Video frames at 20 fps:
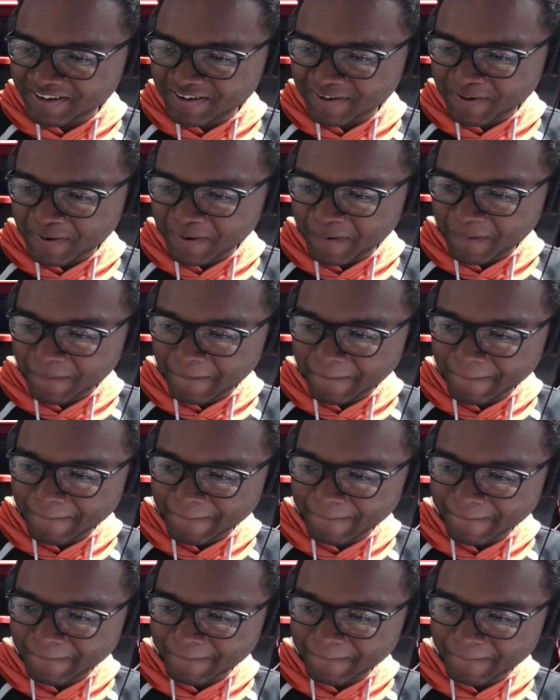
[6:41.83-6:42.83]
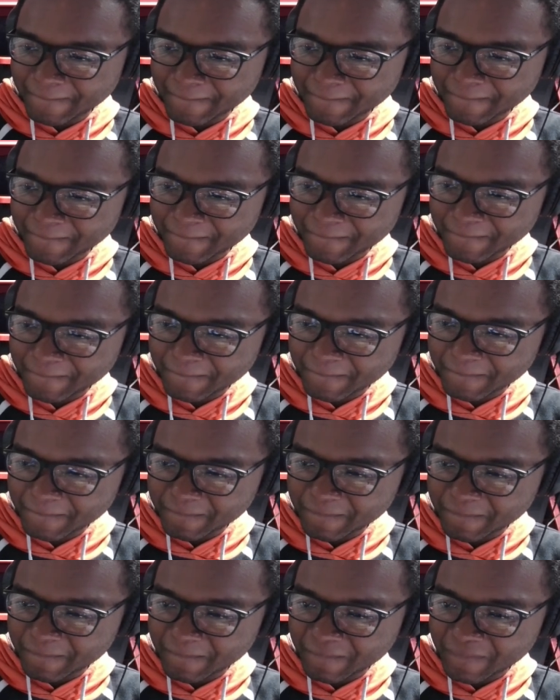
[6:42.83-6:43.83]

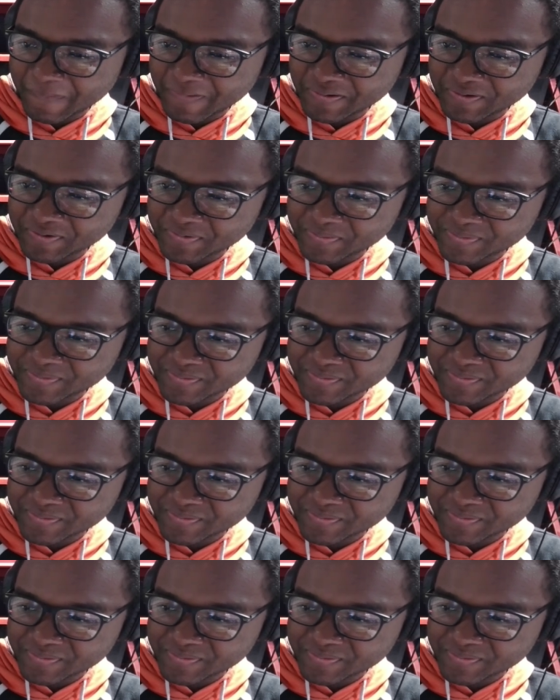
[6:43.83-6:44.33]
[no speech]